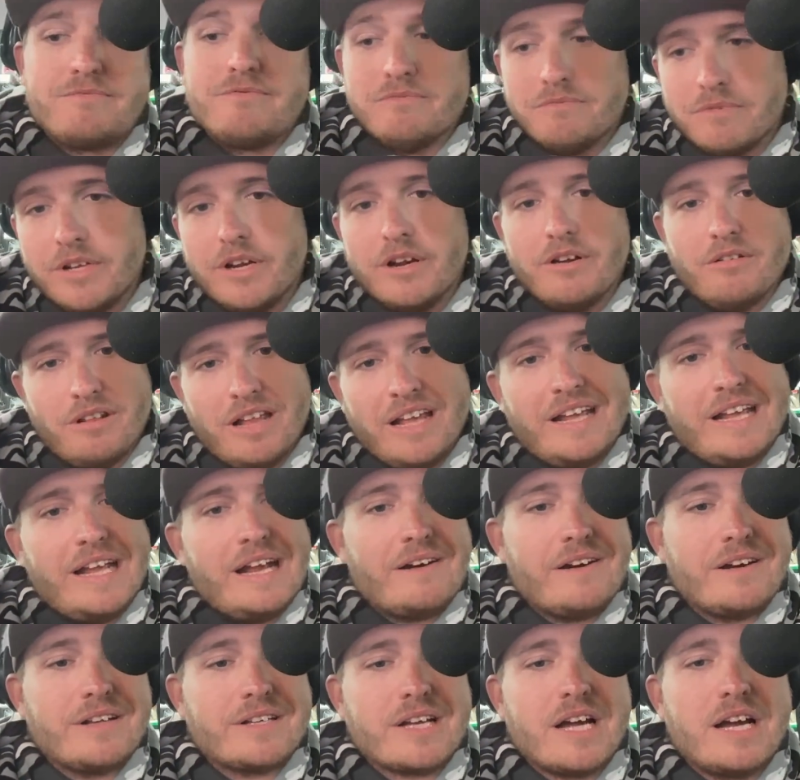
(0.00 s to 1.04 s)
Lake
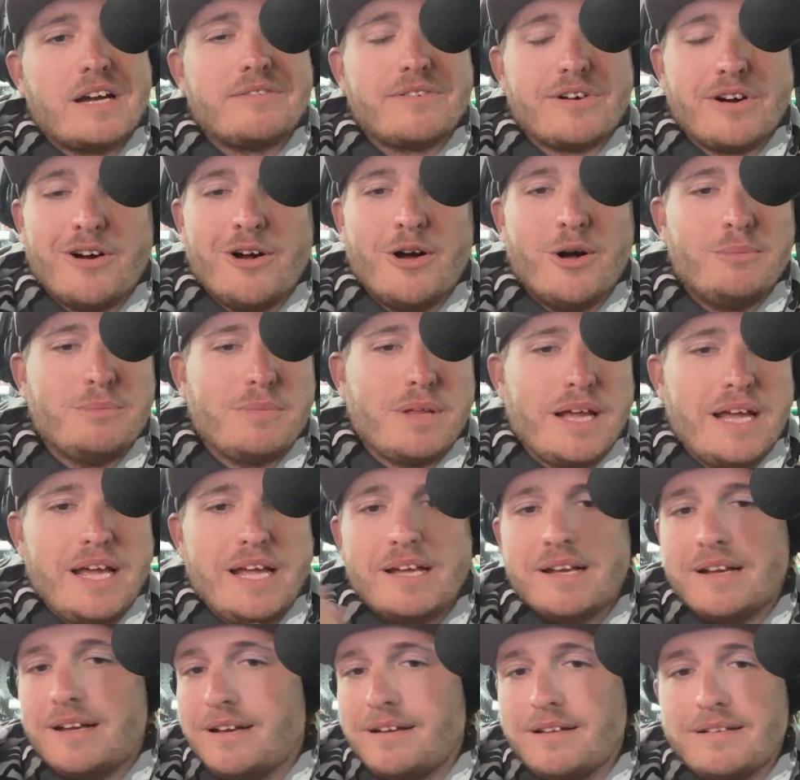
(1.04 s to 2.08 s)
Erie is kind of our home
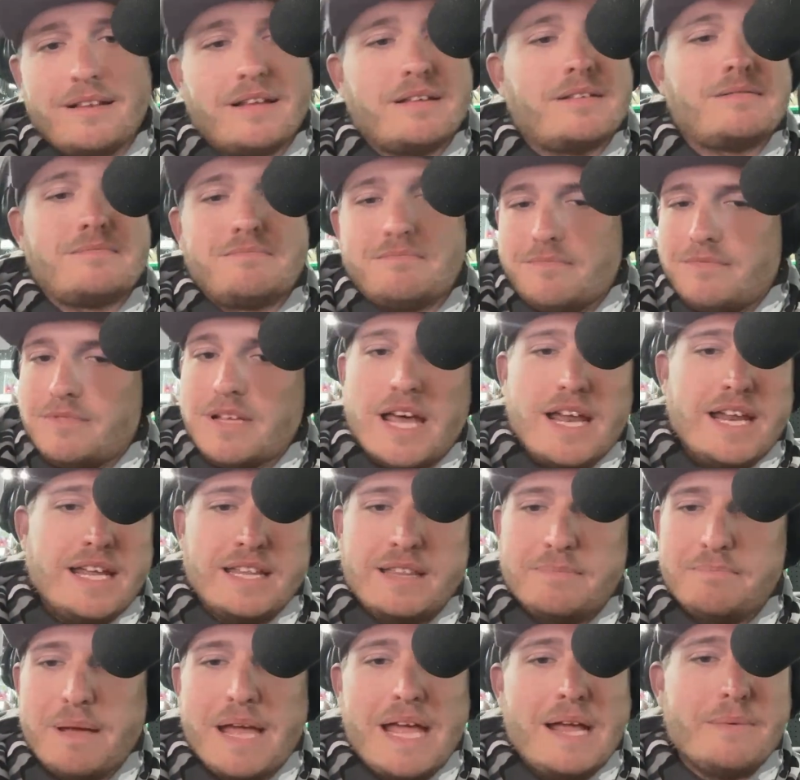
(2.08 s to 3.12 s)
lake. That any
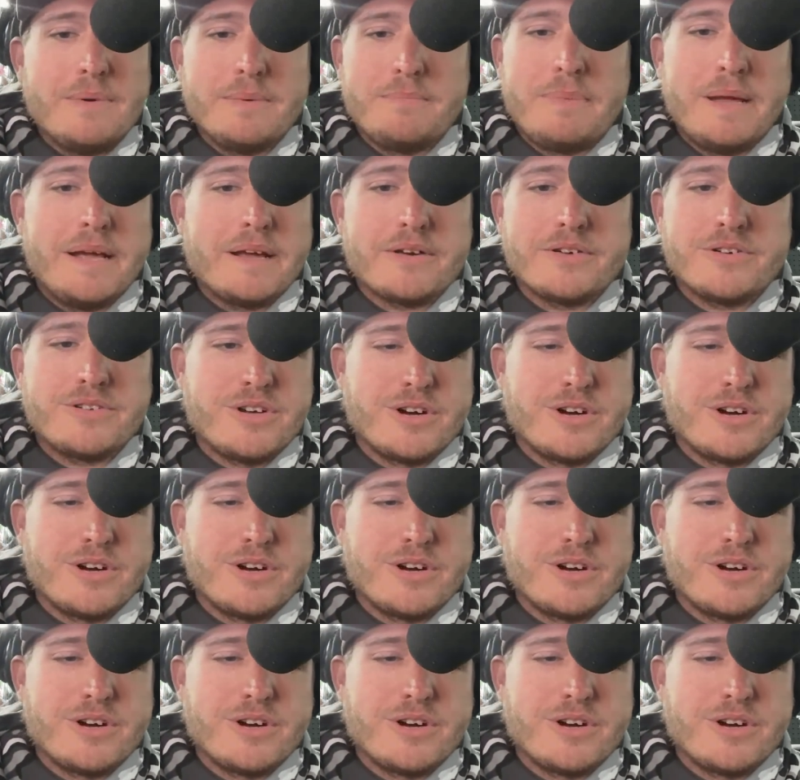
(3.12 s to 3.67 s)
bait with pink or